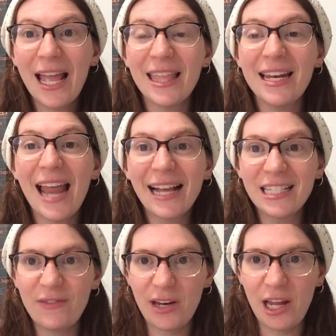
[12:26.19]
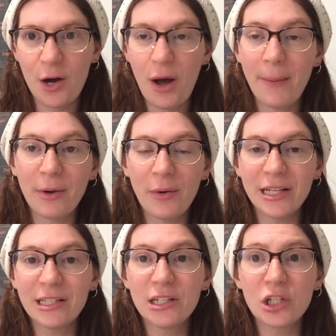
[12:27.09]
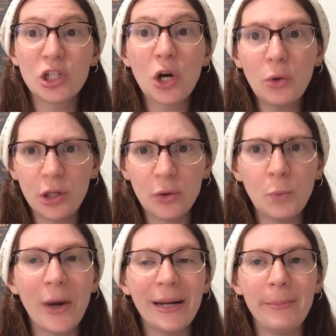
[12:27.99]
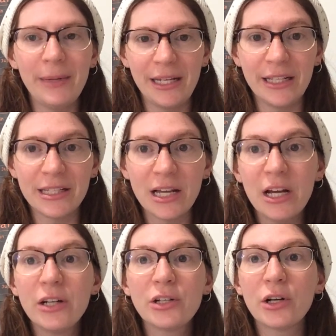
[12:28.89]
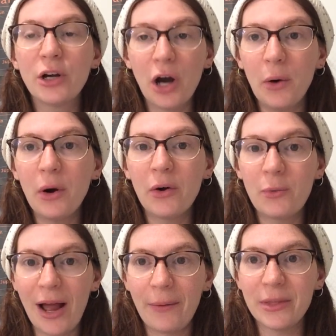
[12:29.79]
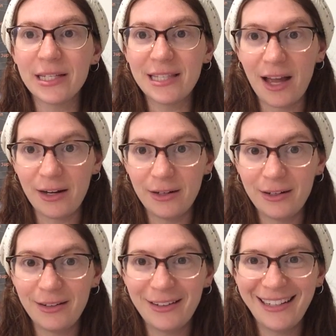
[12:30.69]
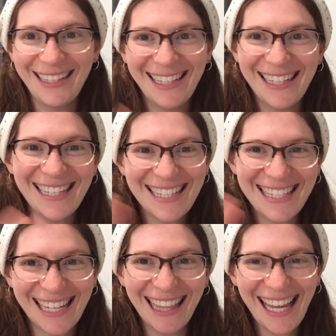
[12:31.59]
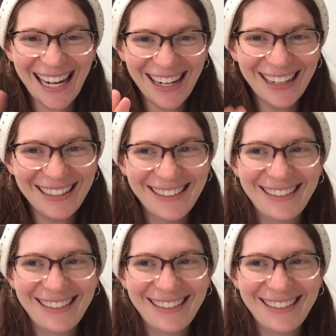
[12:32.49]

In the next video, I'm going to show you what it means to go around the sun. See you later.